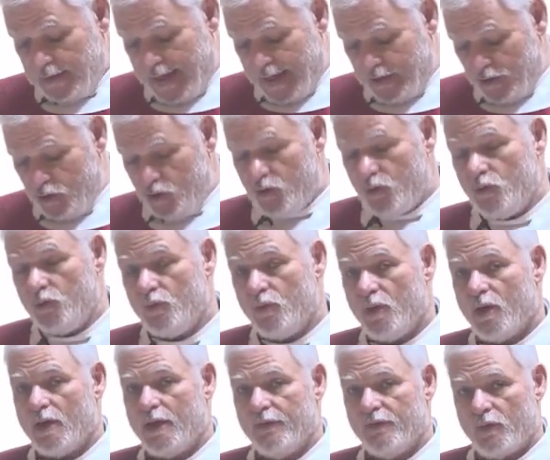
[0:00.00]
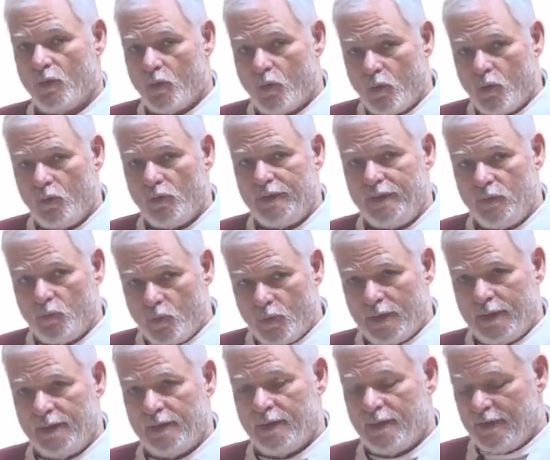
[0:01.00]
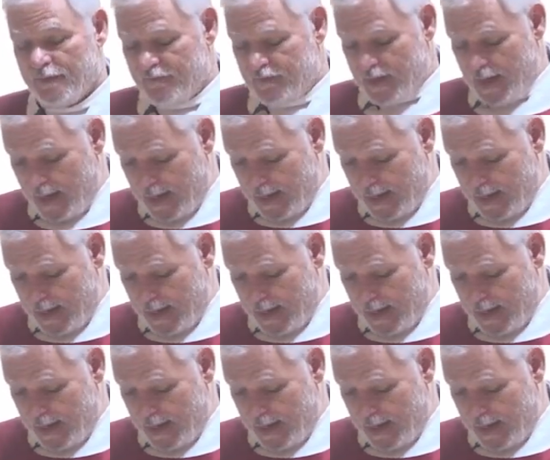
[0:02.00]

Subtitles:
that you are the Holy One of